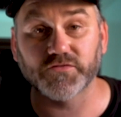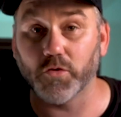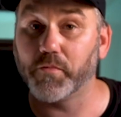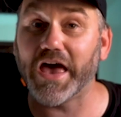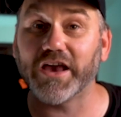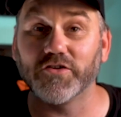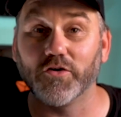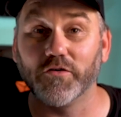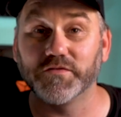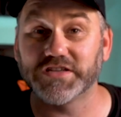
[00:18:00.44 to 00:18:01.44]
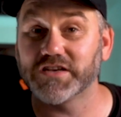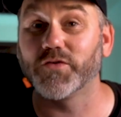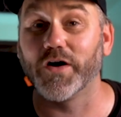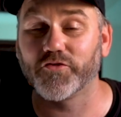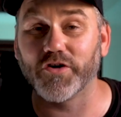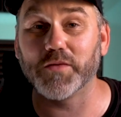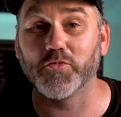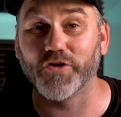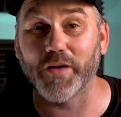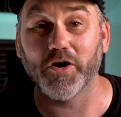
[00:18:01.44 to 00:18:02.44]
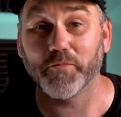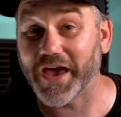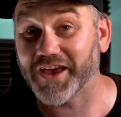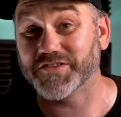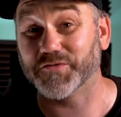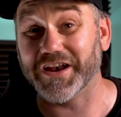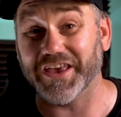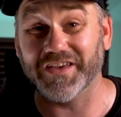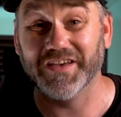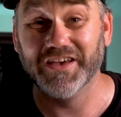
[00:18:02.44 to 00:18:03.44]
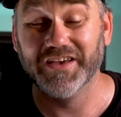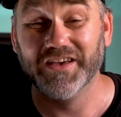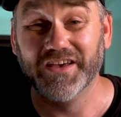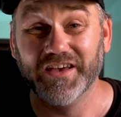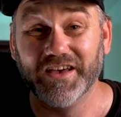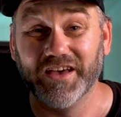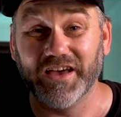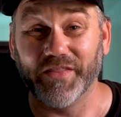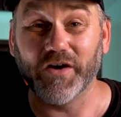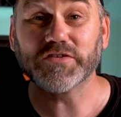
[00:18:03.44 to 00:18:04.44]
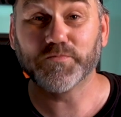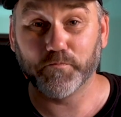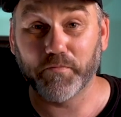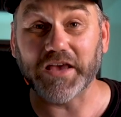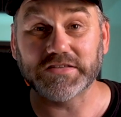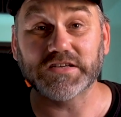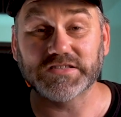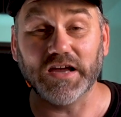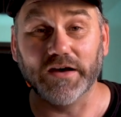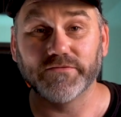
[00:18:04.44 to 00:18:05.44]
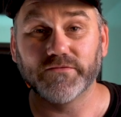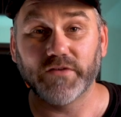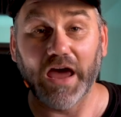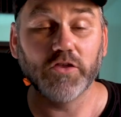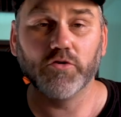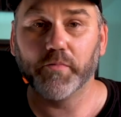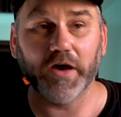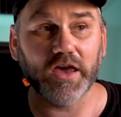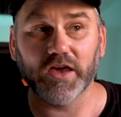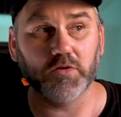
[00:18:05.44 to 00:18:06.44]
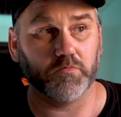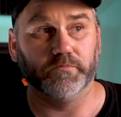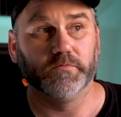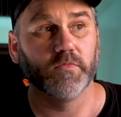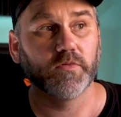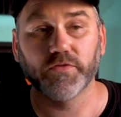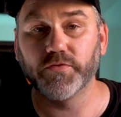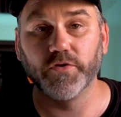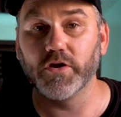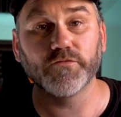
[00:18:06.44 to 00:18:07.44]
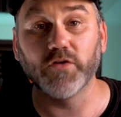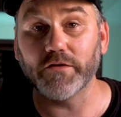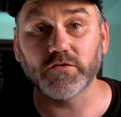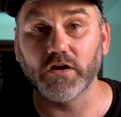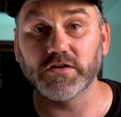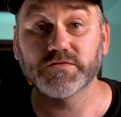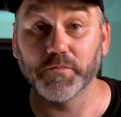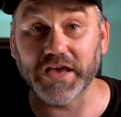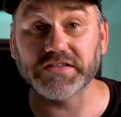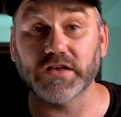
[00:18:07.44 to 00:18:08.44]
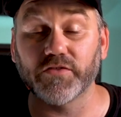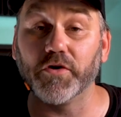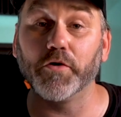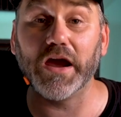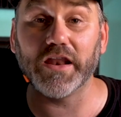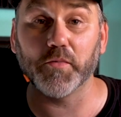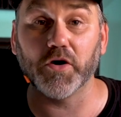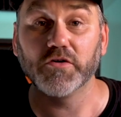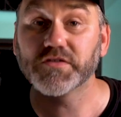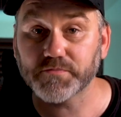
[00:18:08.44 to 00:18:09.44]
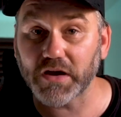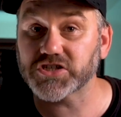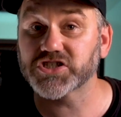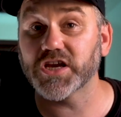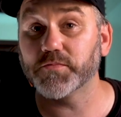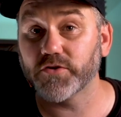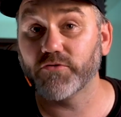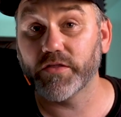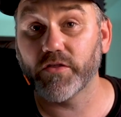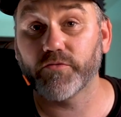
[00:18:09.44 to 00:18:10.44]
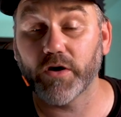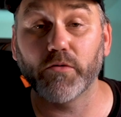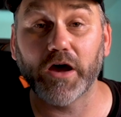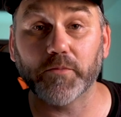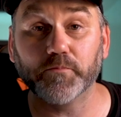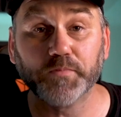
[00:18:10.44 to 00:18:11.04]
for a packet of 6.5 Creedmoor ammo, packet 20. And that was basic stuff. And you were paying $35 for basic 308 ammo. It was much cheaper to run the 308.